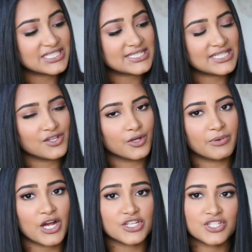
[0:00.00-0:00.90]
concealer
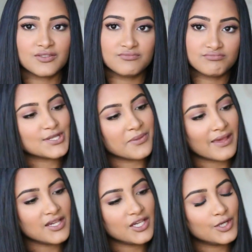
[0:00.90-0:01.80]
brush. So
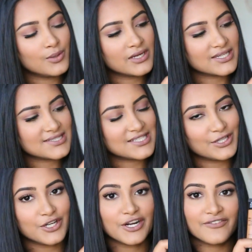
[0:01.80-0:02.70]
thank you,
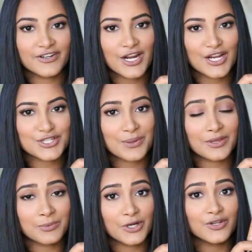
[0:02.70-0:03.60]
concealer, for not showing
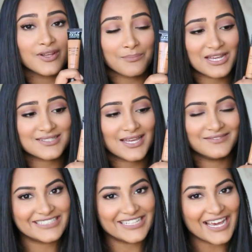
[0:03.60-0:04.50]
the world my zit.
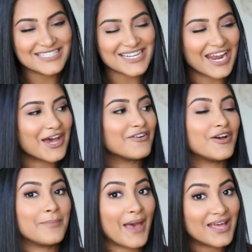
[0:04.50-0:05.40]
Next, I have
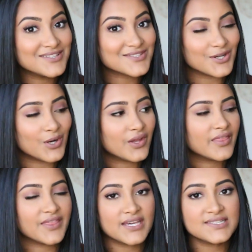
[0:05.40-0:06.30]
a pencil.
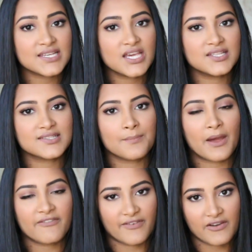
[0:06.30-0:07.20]
This is
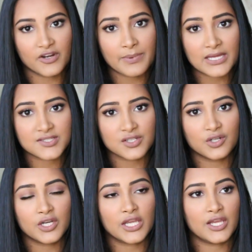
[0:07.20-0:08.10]
my favorite pencil